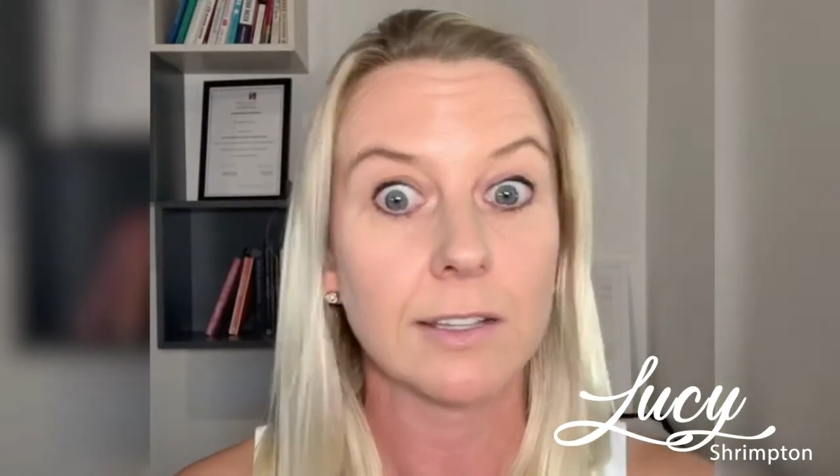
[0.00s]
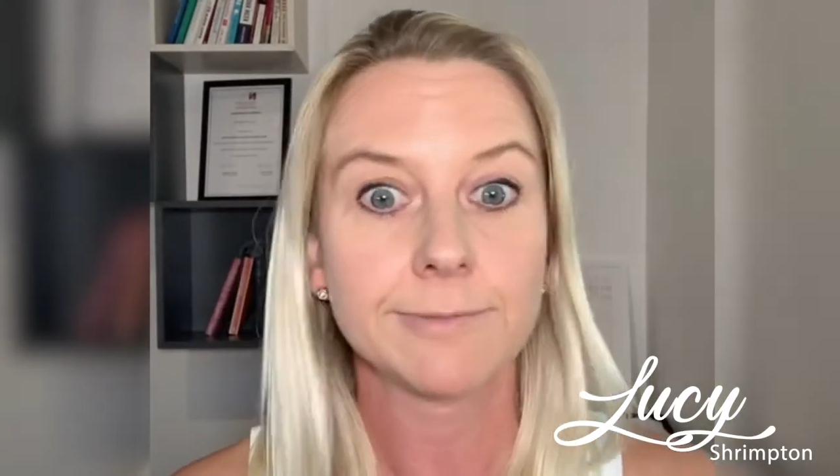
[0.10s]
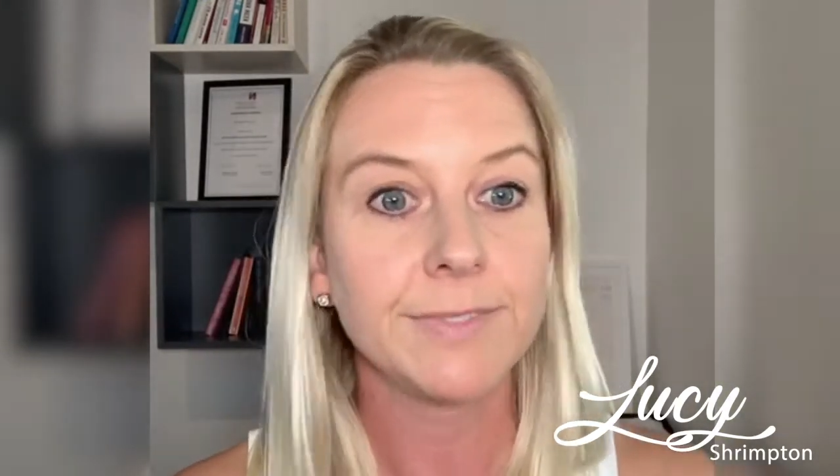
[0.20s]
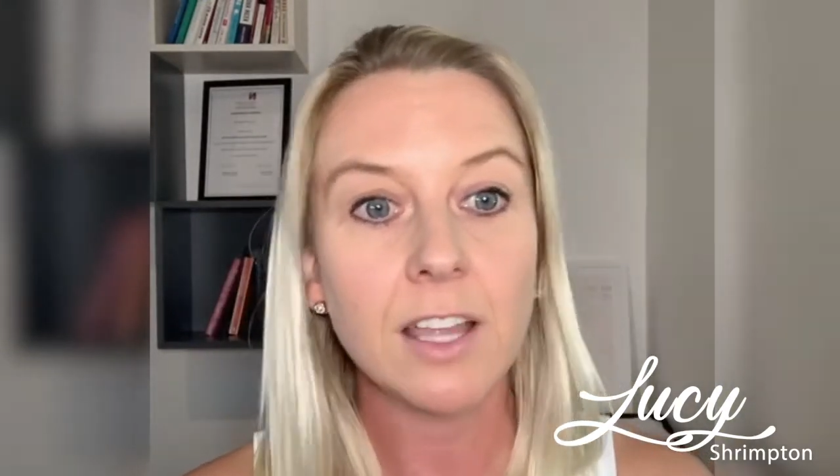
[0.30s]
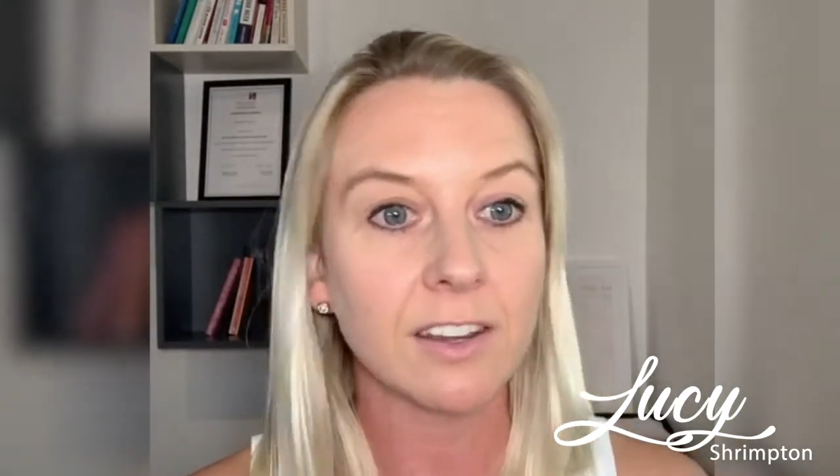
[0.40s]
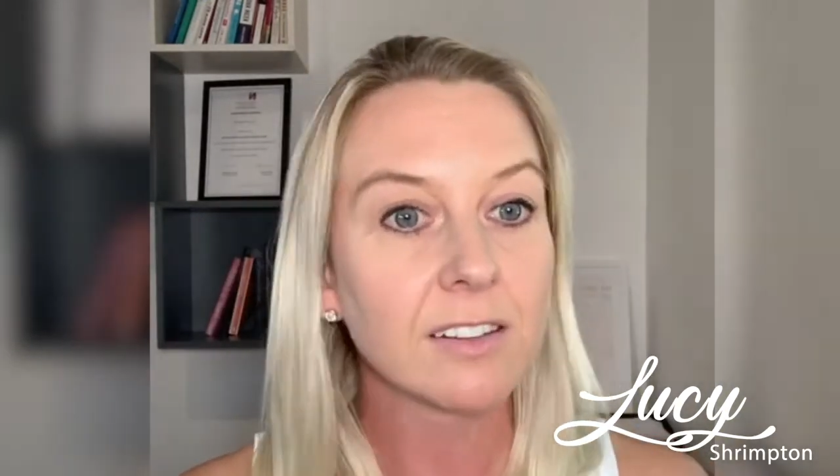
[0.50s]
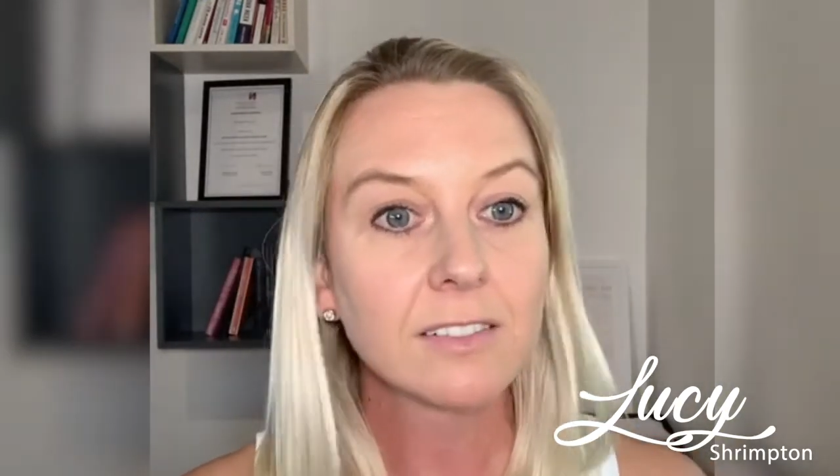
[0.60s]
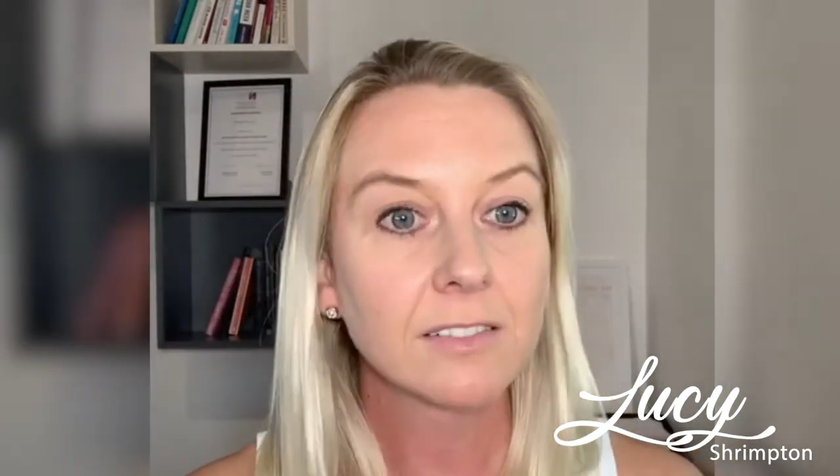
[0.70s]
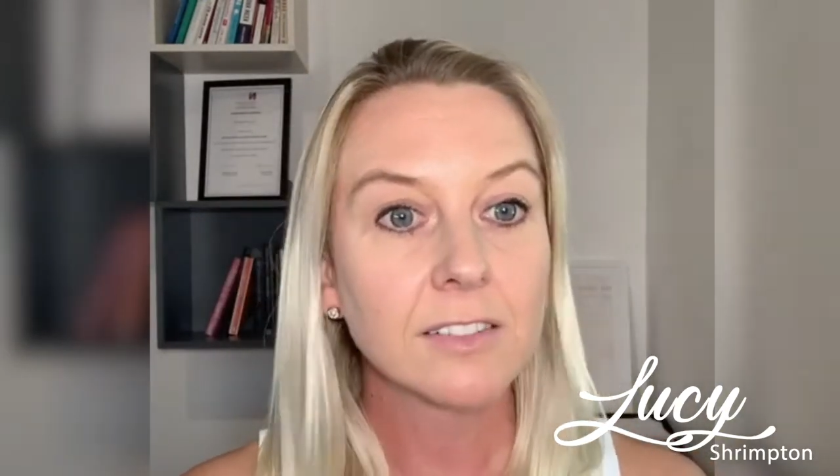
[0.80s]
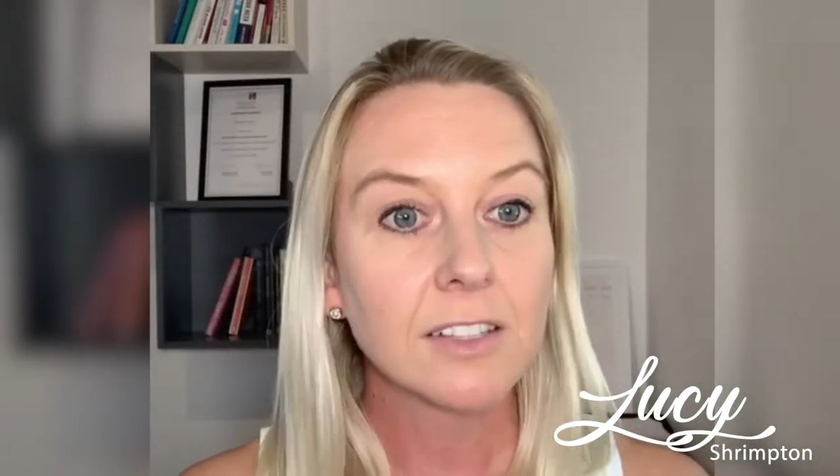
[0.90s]
None
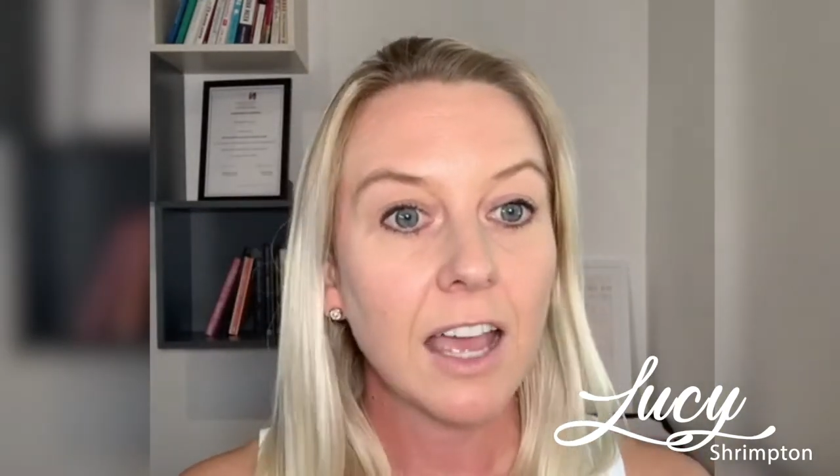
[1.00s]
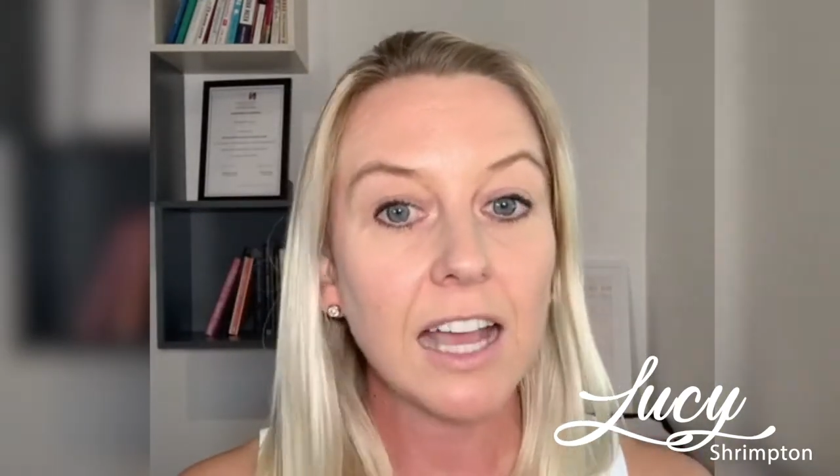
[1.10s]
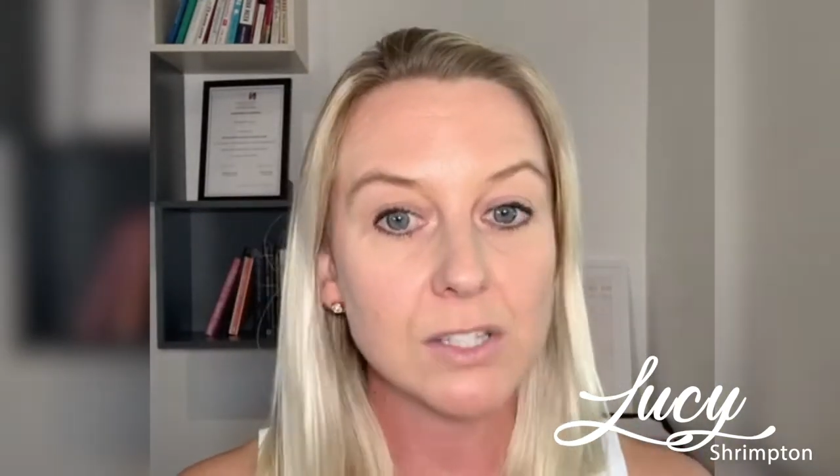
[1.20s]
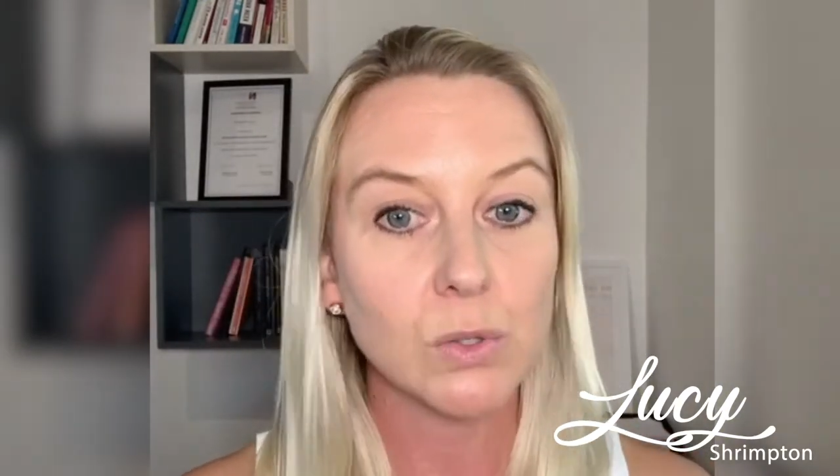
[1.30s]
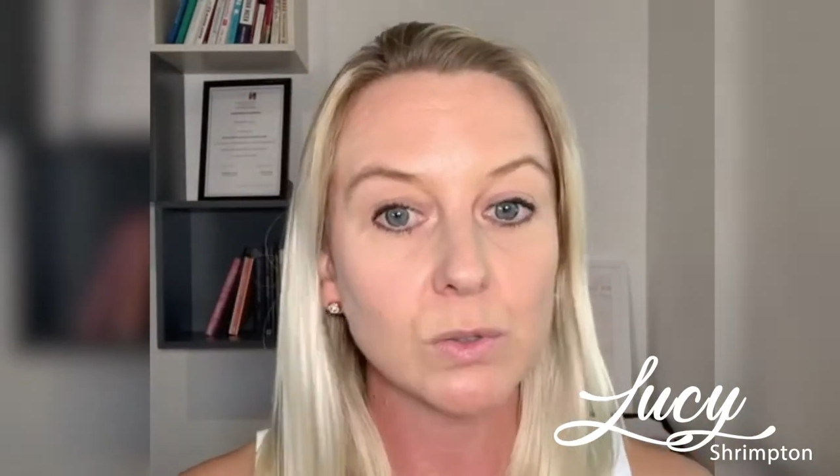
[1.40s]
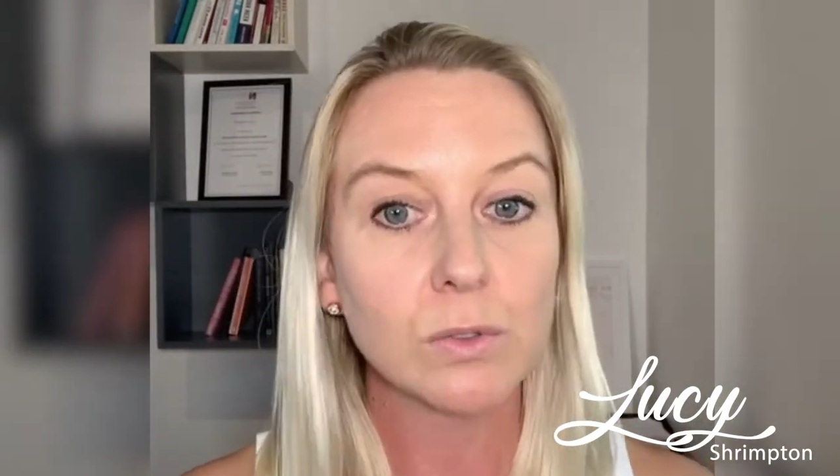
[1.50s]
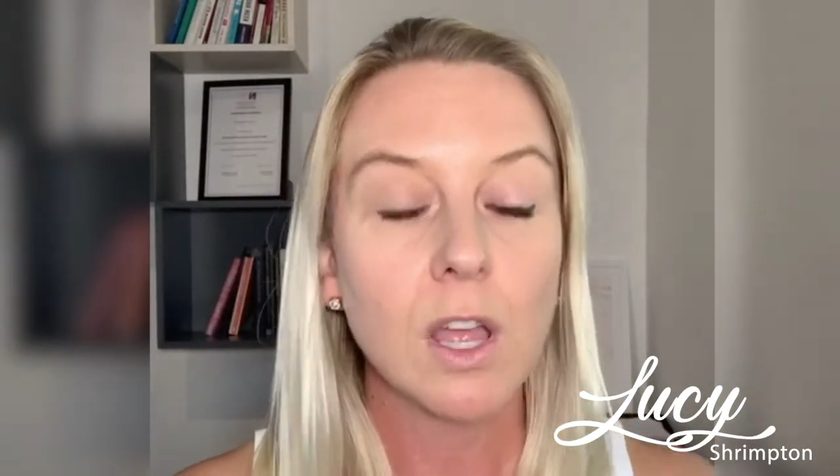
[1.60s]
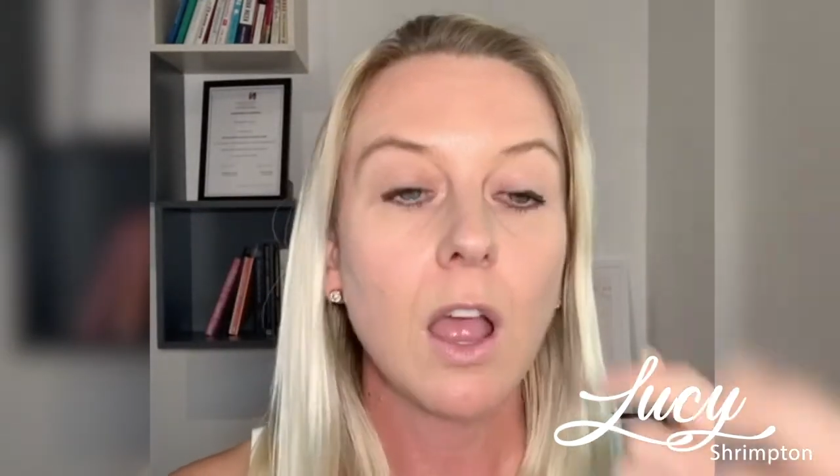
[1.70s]
at all.